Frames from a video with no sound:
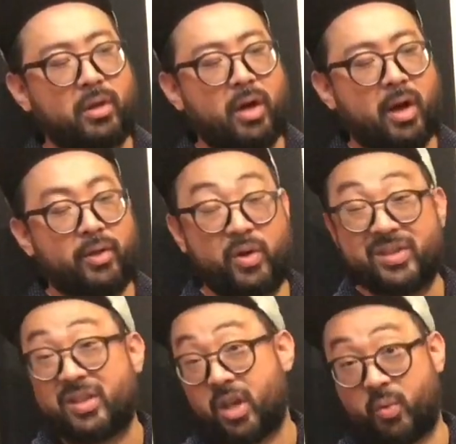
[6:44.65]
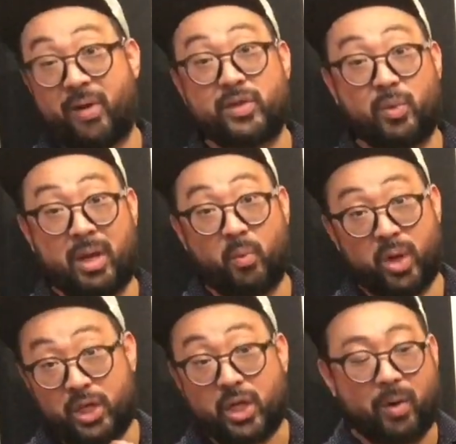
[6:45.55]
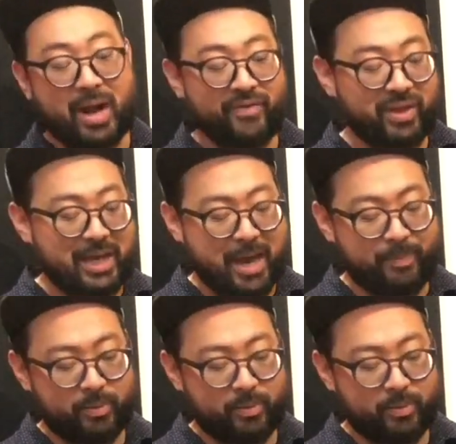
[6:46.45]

There is another way of doing it where you don't have the gap.